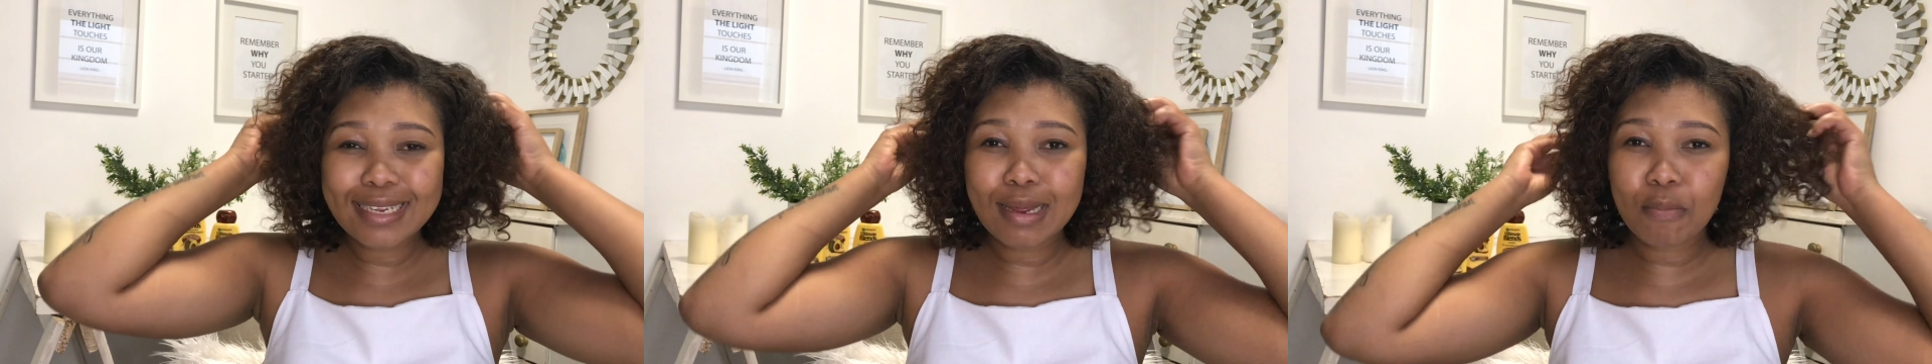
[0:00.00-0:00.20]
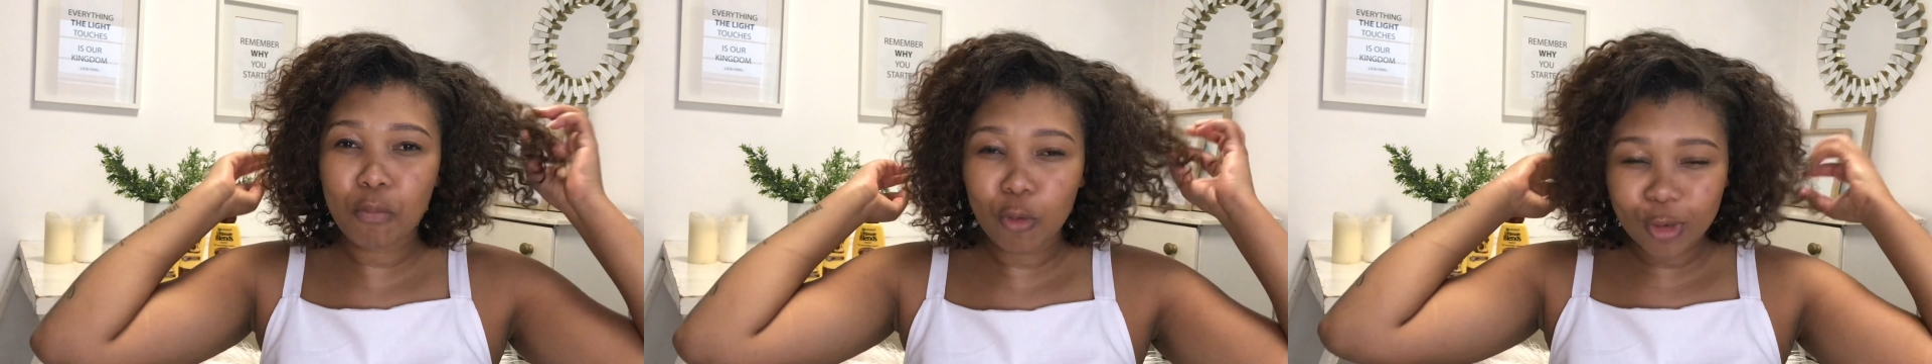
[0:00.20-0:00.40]

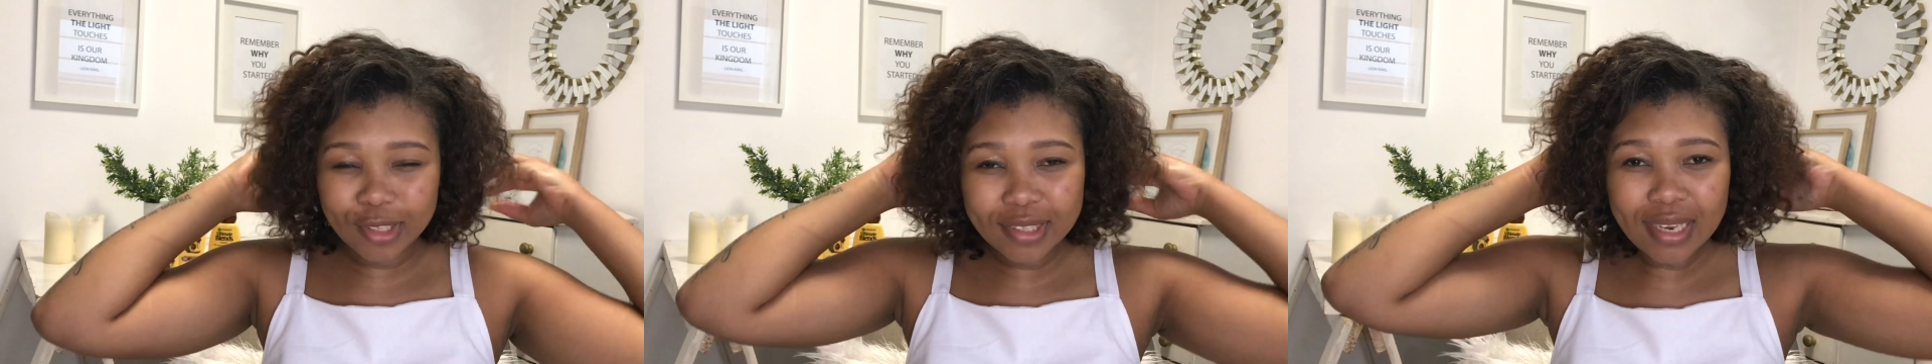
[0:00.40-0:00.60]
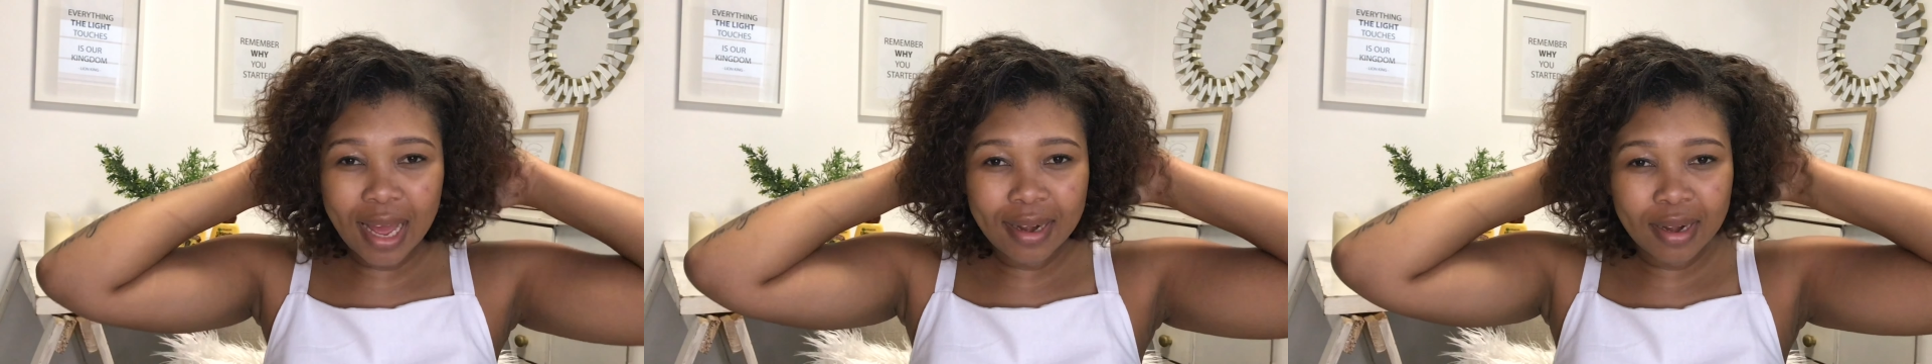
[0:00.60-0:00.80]
more
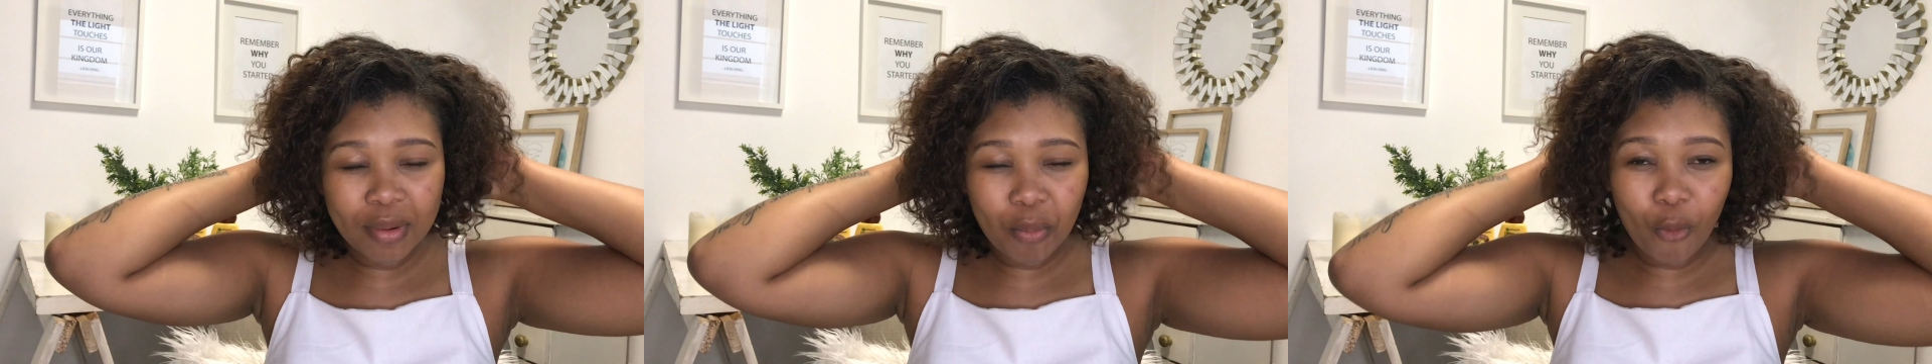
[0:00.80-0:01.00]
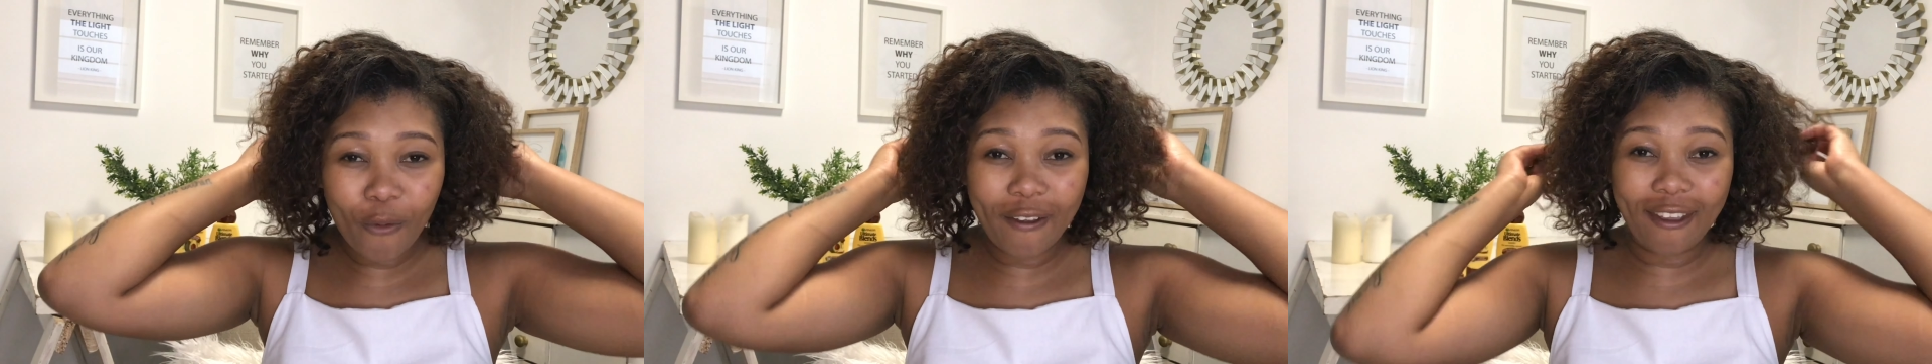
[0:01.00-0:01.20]
sun and
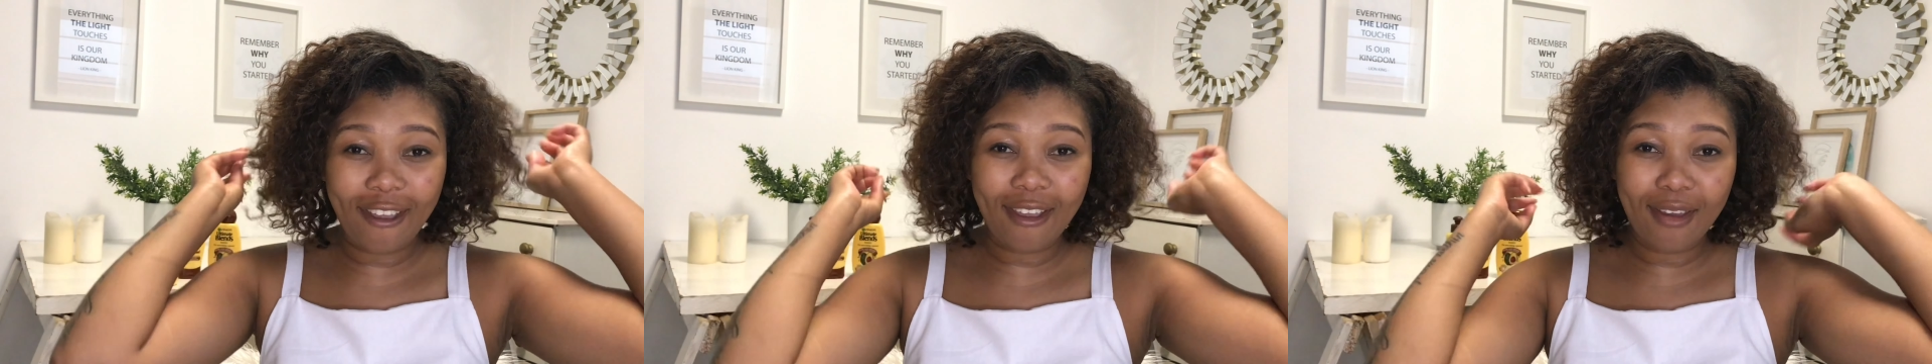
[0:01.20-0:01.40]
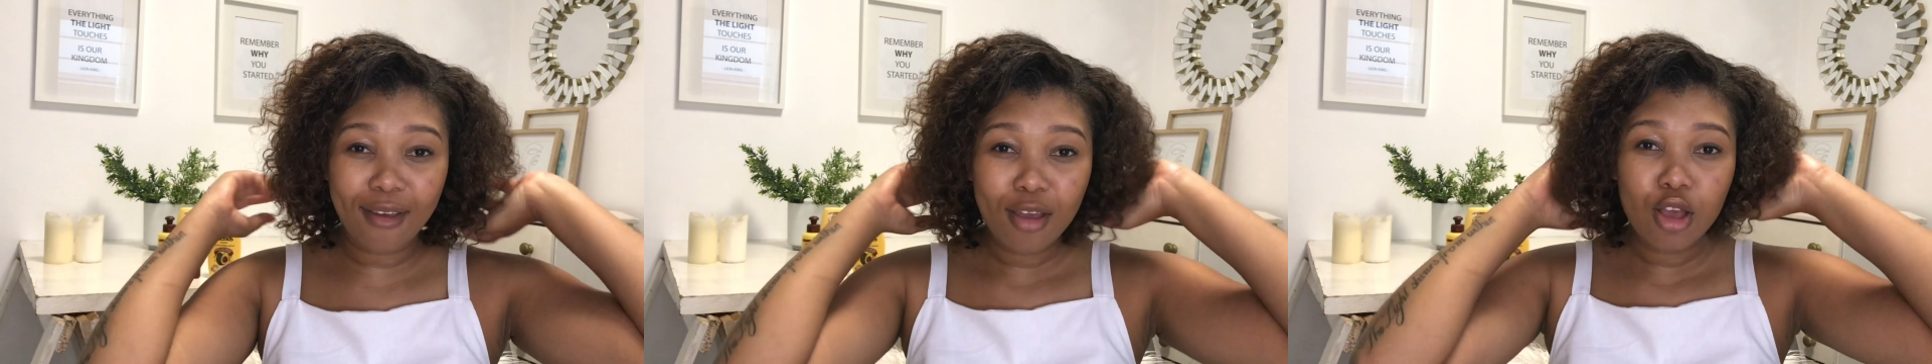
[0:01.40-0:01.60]
more air.